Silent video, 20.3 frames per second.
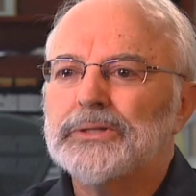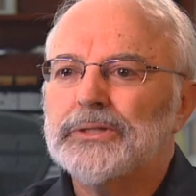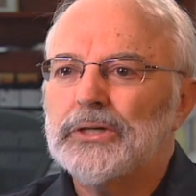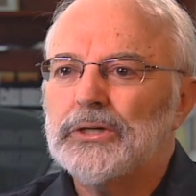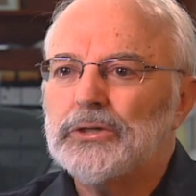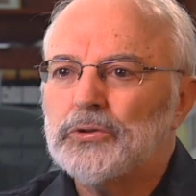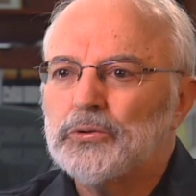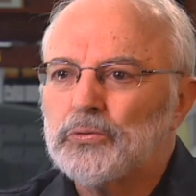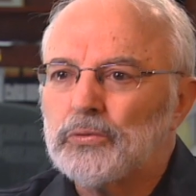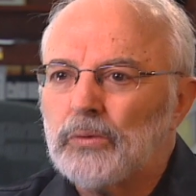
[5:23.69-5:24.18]

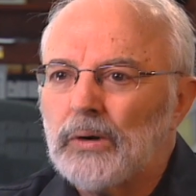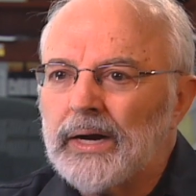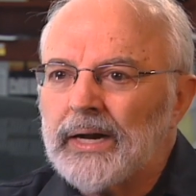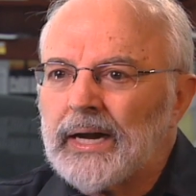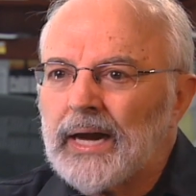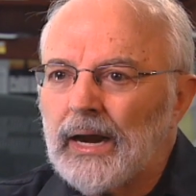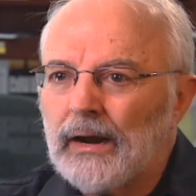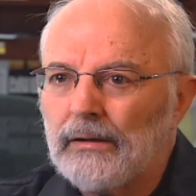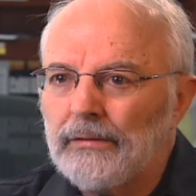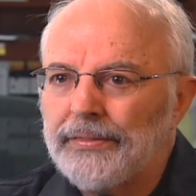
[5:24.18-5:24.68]
to
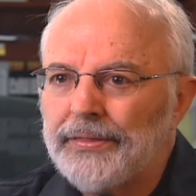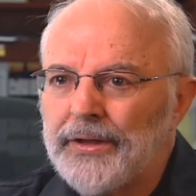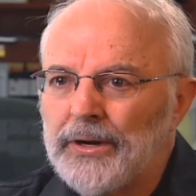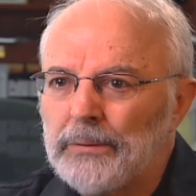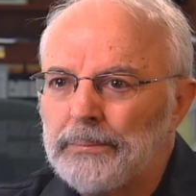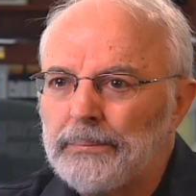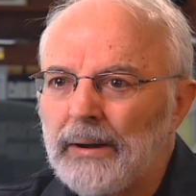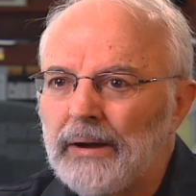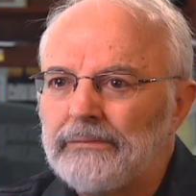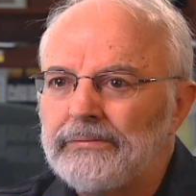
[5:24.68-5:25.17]
drink
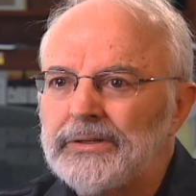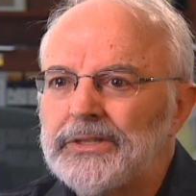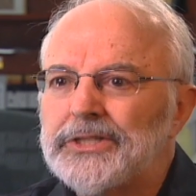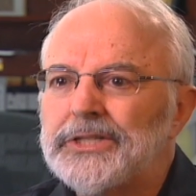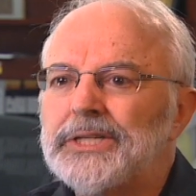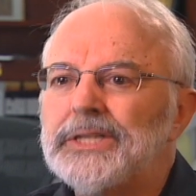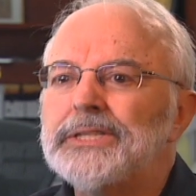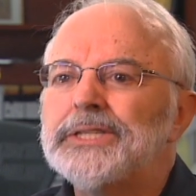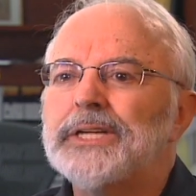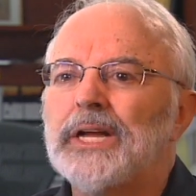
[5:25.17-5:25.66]
healthier
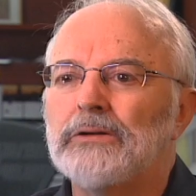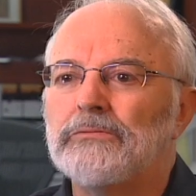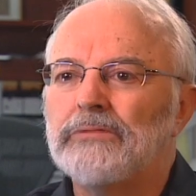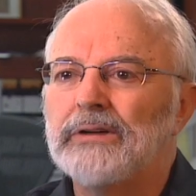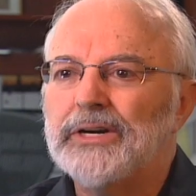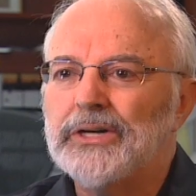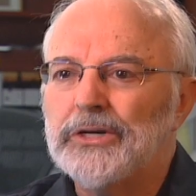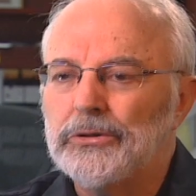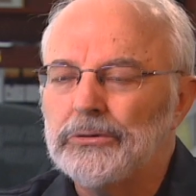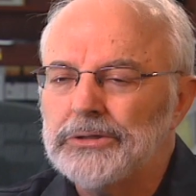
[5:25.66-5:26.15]
beverages and
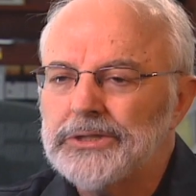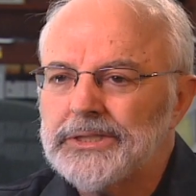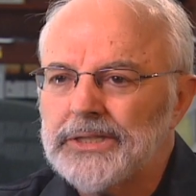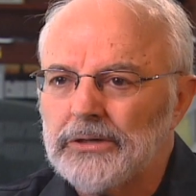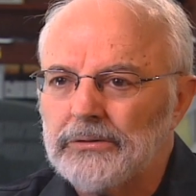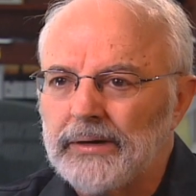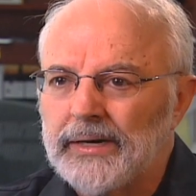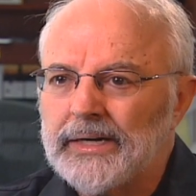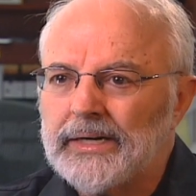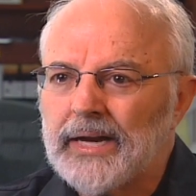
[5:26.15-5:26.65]
reduce
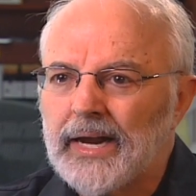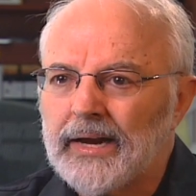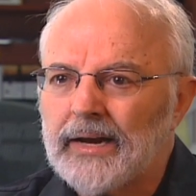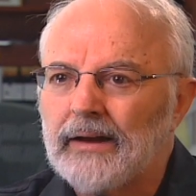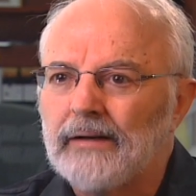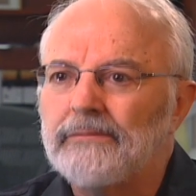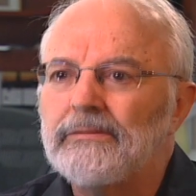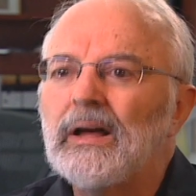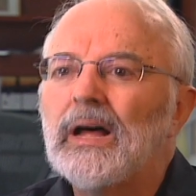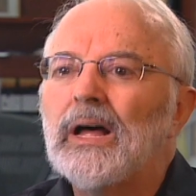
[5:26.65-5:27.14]
their
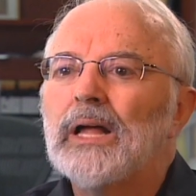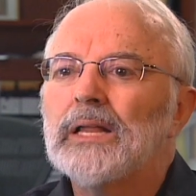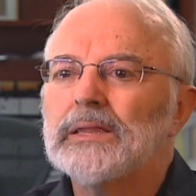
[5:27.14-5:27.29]
intake of